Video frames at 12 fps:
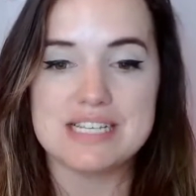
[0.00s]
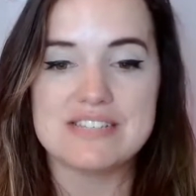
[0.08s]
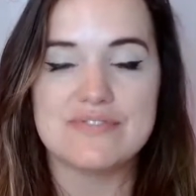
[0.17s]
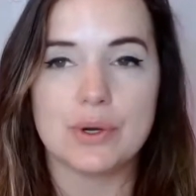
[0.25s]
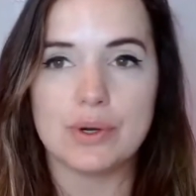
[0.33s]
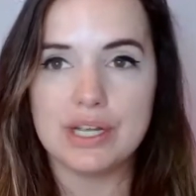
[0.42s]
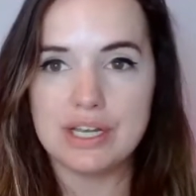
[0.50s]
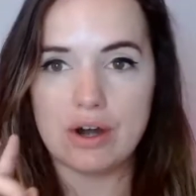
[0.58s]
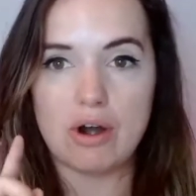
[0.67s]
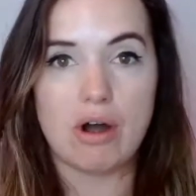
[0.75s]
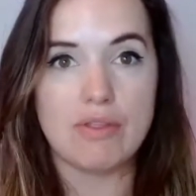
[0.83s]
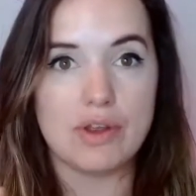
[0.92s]
is very
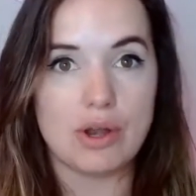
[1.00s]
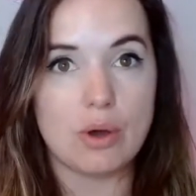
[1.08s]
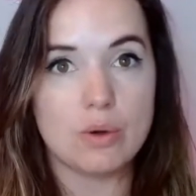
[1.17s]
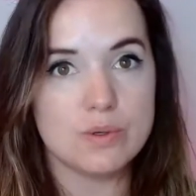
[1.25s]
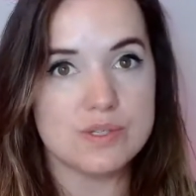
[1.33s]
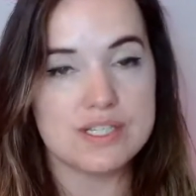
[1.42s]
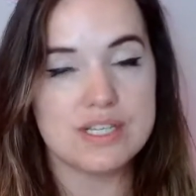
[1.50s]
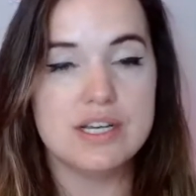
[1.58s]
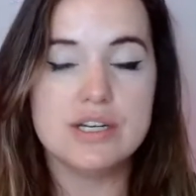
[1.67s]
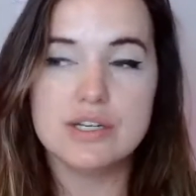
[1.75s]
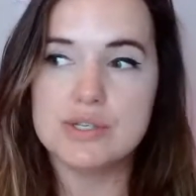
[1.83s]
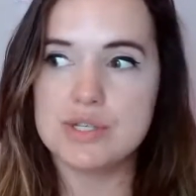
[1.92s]
on the nose.
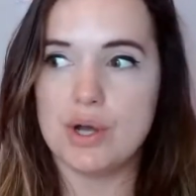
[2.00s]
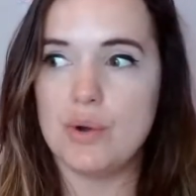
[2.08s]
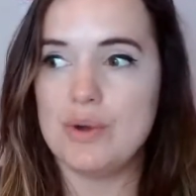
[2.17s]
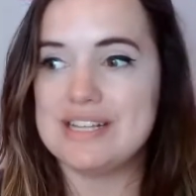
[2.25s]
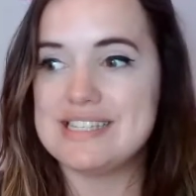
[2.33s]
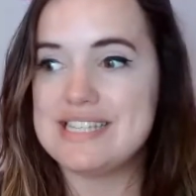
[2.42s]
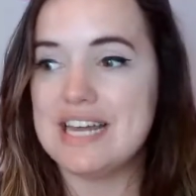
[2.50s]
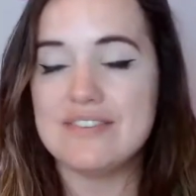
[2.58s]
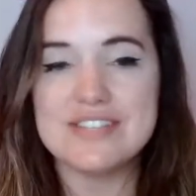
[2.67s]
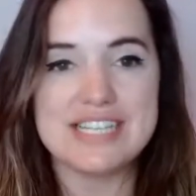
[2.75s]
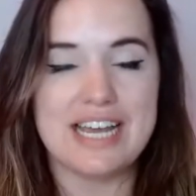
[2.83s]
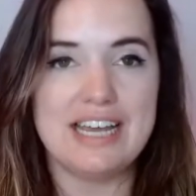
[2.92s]
So instead
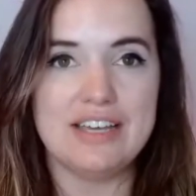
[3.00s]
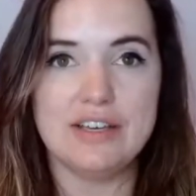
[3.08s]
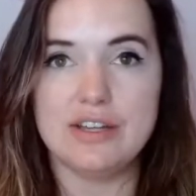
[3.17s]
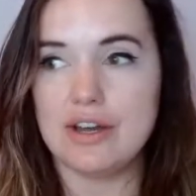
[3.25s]
of saying,